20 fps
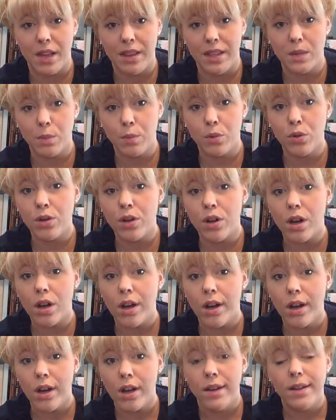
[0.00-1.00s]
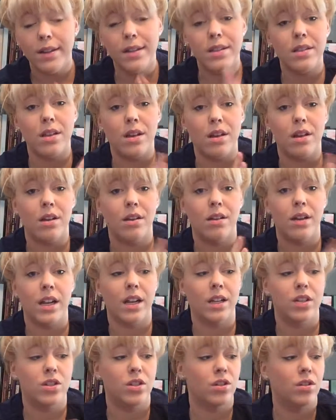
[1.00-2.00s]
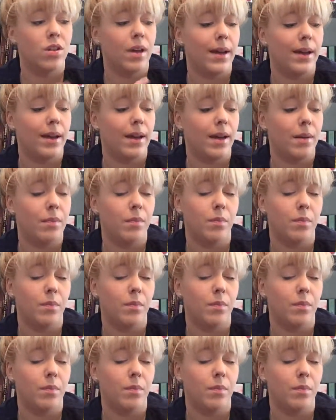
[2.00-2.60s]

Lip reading: this book, so, and I do like